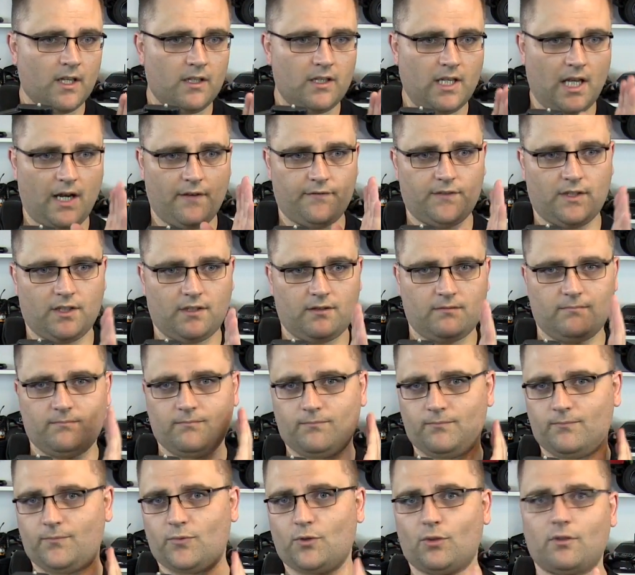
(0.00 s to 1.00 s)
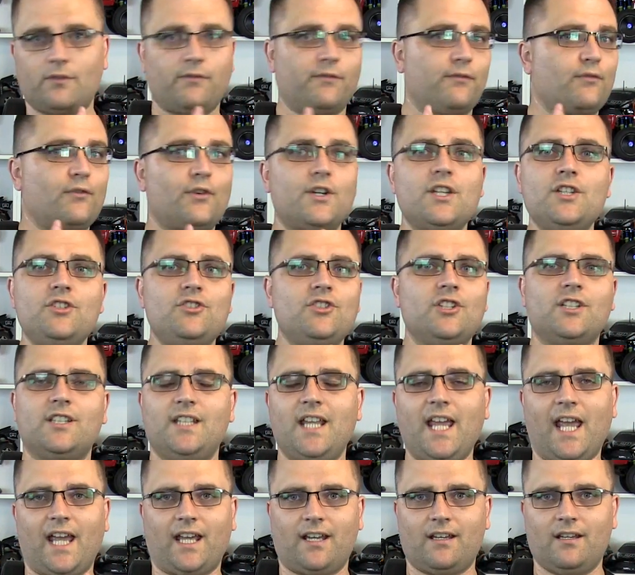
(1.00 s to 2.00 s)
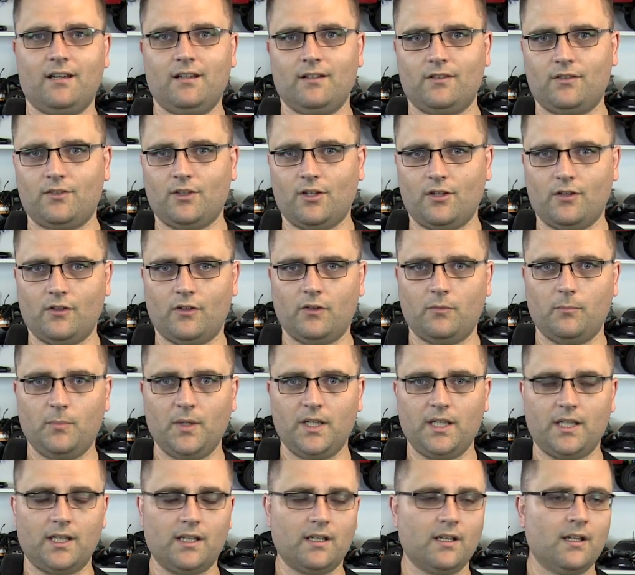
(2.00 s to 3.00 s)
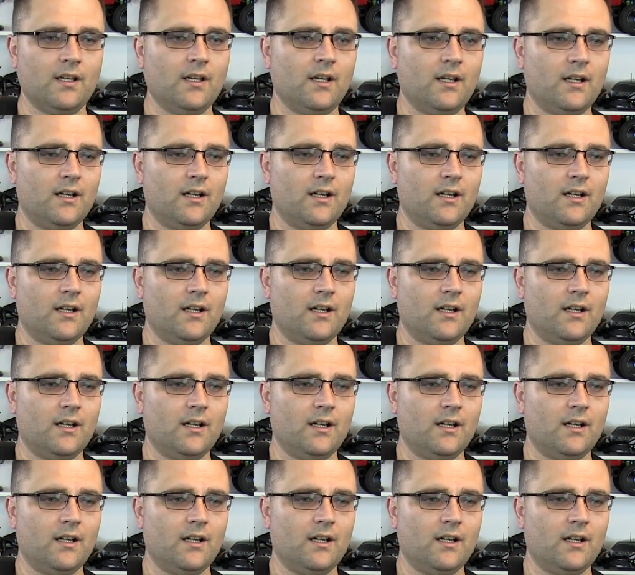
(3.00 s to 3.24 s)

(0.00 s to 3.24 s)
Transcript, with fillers: you have to sort of freeze your neck, so to speak,